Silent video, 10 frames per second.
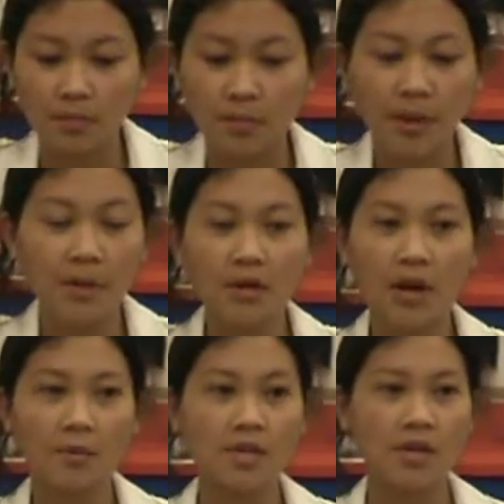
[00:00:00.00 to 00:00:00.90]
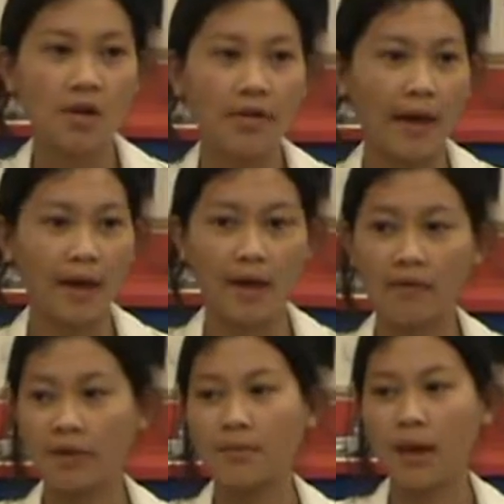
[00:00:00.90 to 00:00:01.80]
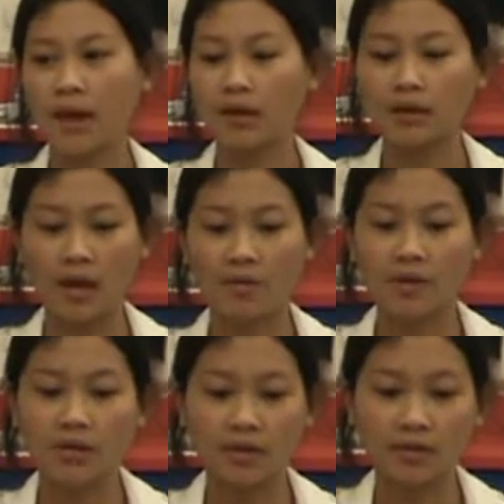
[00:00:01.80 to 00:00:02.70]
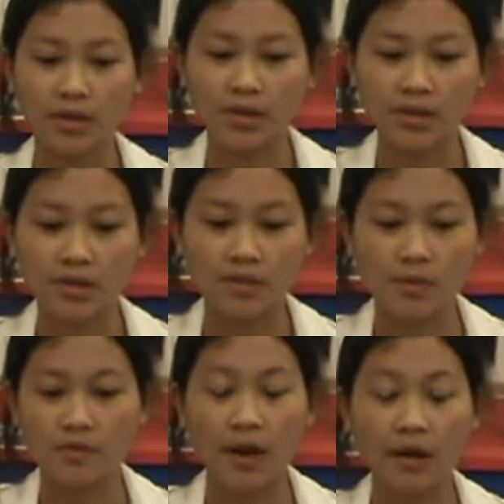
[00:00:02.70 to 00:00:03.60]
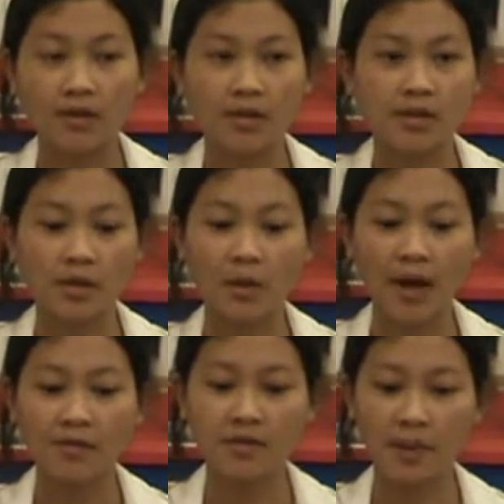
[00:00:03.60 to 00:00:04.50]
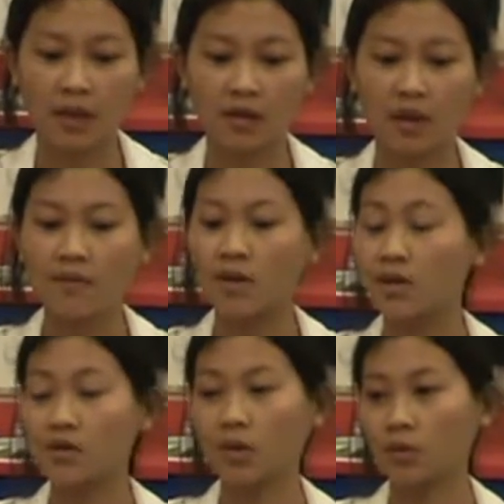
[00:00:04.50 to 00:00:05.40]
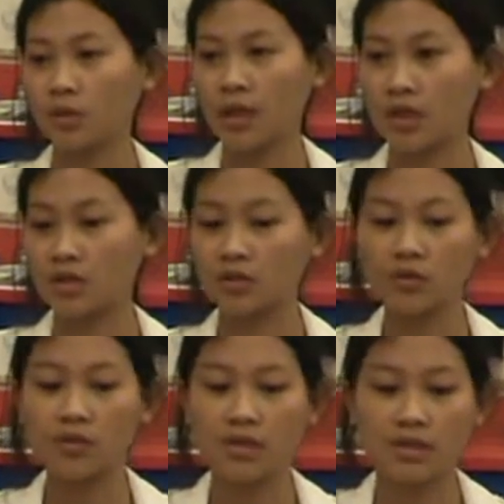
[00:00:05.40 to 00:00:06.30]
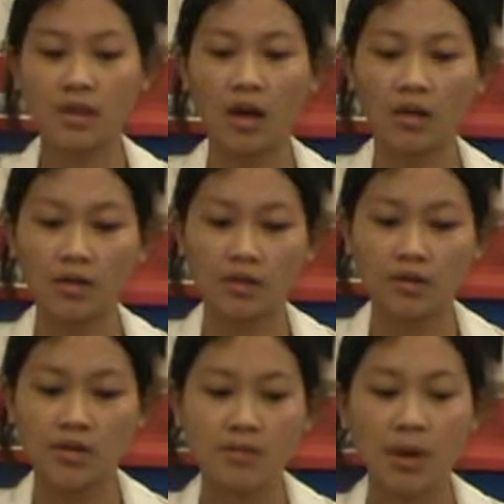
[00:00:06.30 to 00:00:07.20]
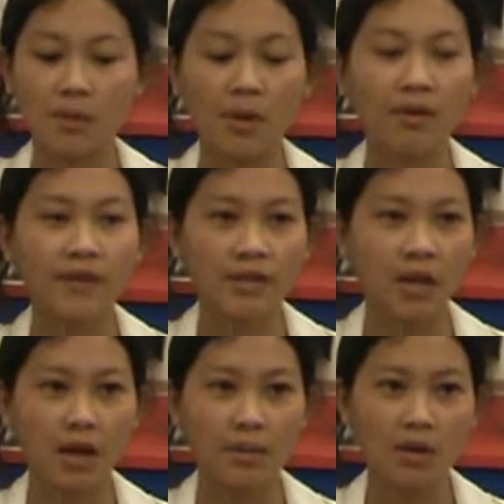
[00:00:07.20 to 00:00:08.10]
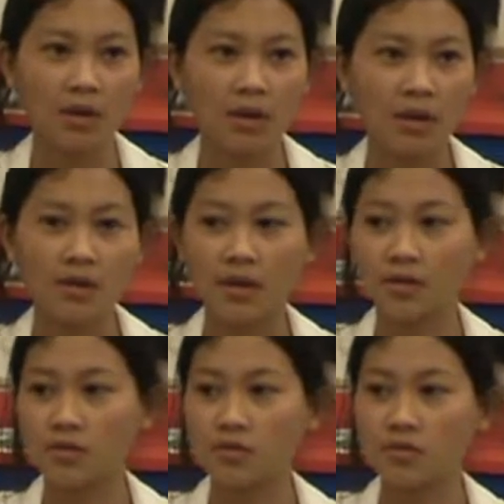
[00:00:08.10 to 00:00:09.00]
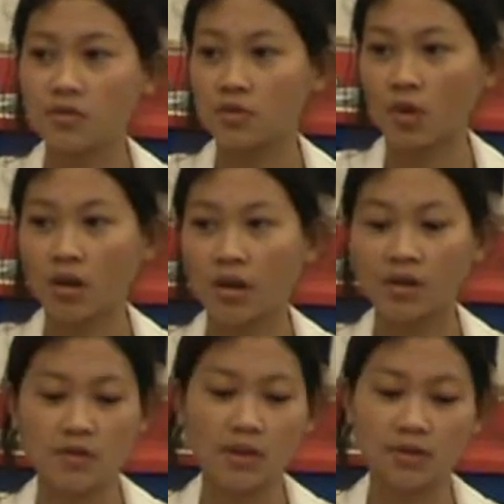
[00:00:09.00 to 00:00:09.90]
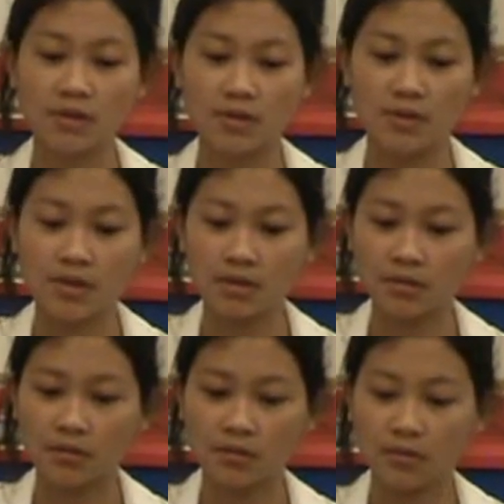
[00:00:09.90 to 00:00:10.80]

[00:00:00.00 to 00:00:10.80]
Maybe you'll come to know that every man in every generation is refired. Does a craftsman, even in his old age, lose his hunger to make a perfect cup, thin, strong, and translucent?